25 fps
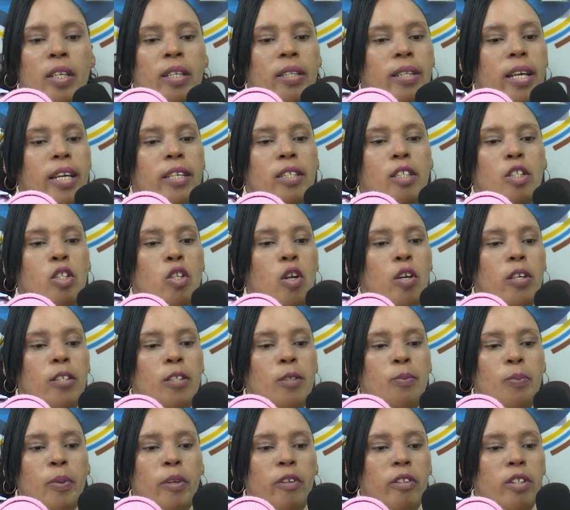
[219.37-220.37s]
There's no
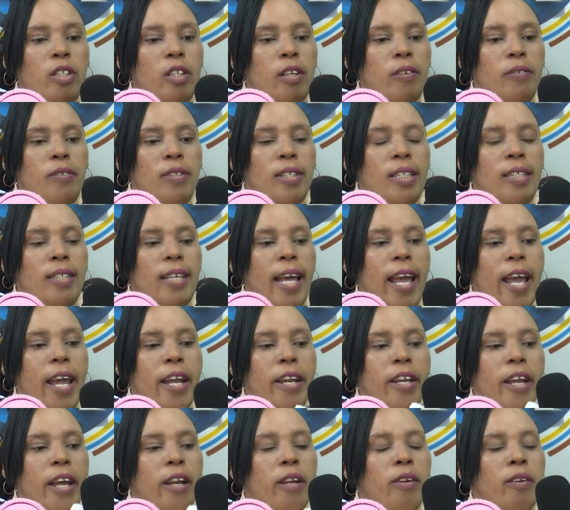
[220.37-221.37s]
spirit of Caesar.
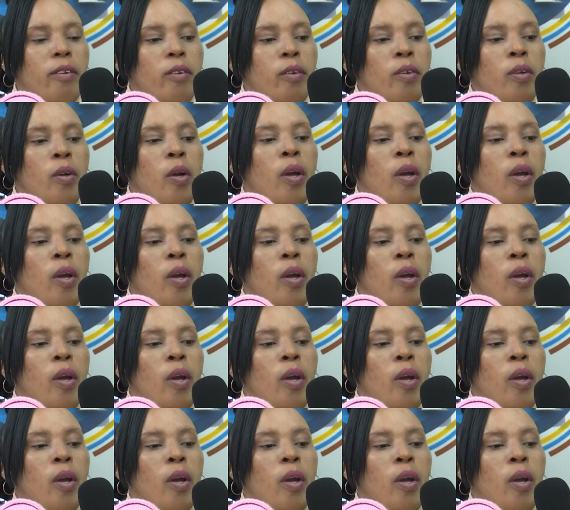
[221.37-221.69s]
And then